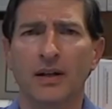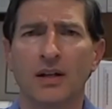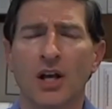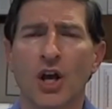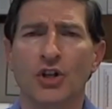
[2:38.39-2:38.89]

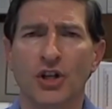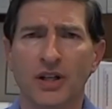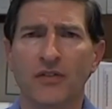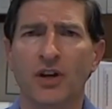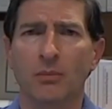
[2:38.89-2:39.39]

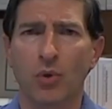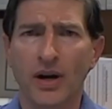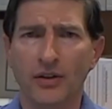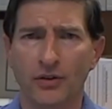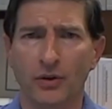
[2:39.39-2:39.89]
significant
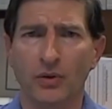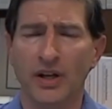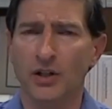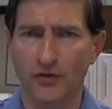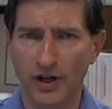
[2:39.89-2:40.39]
breakthrough, and
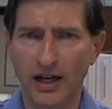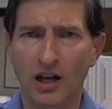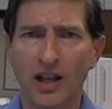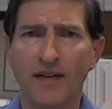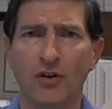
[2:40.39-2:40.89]
it's very
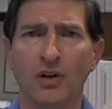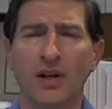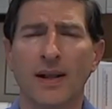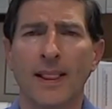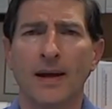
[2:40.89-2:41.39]
clever,
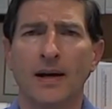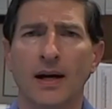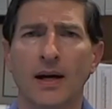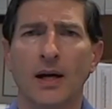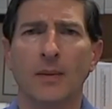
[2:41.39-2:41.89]

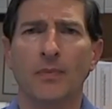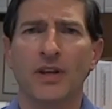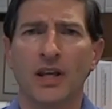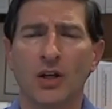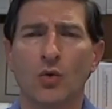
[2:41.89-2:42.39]

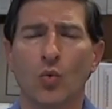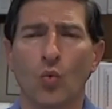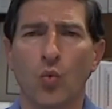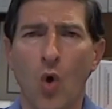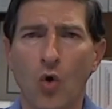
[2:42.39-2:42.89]
it
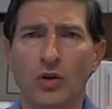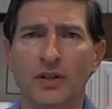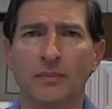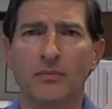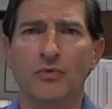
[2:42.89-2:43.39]
won't
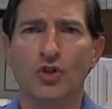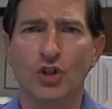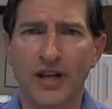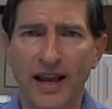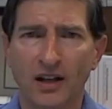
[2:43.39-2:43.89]

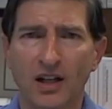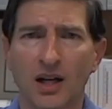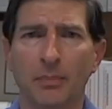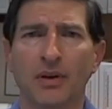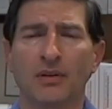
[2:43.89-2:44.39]
scale
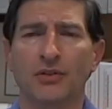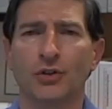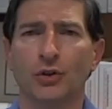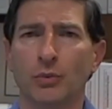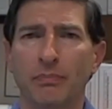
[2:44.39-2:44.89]
up
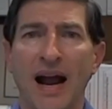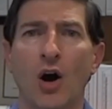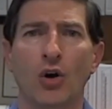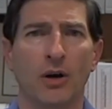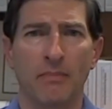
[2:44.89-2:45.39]
to
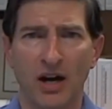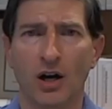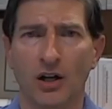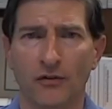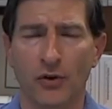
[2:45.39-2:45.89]
power
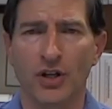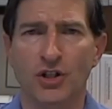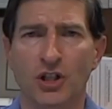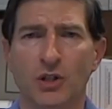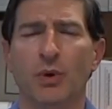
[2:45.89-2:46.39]
America, for
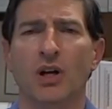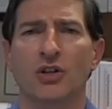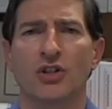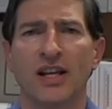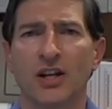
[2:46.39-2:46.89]
instance, because
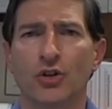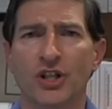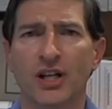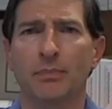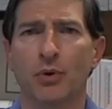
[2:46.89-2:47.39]
the energy
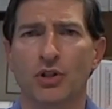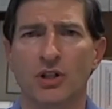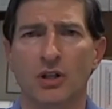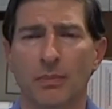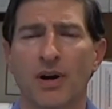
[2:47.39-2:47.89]
inputs into
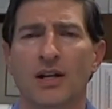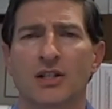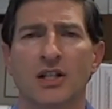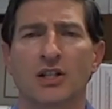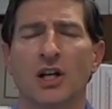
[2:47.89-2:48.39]
the
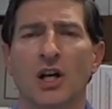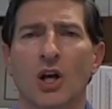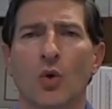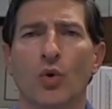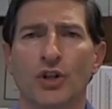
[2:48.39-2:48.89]
process
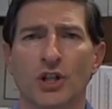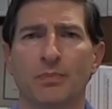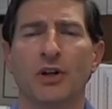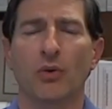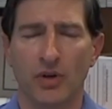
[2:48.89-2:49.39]
would just be
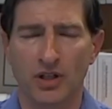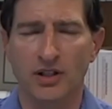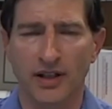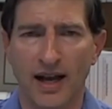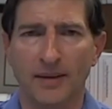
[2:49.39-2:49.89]
horrendously
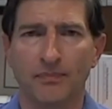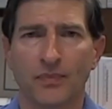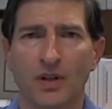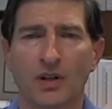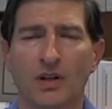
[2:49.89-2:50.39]
high.
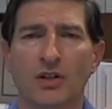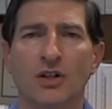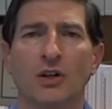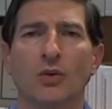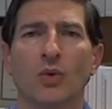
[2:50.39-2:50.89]

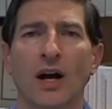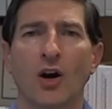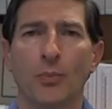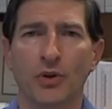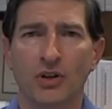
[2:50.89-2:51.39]
So I
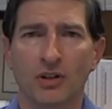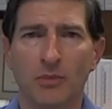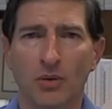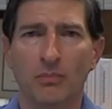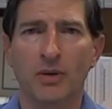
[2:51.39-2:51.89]
hope you're a little
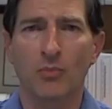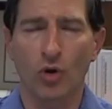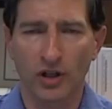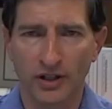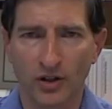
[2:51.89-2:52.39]
bit more
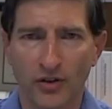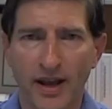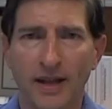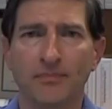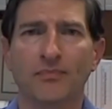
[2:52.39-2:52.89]
clear on
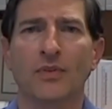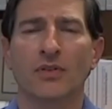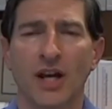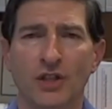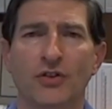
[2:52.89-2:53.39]
that.
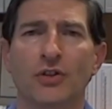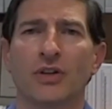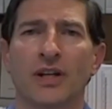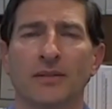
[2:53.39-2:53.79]
Thanks for tuning in.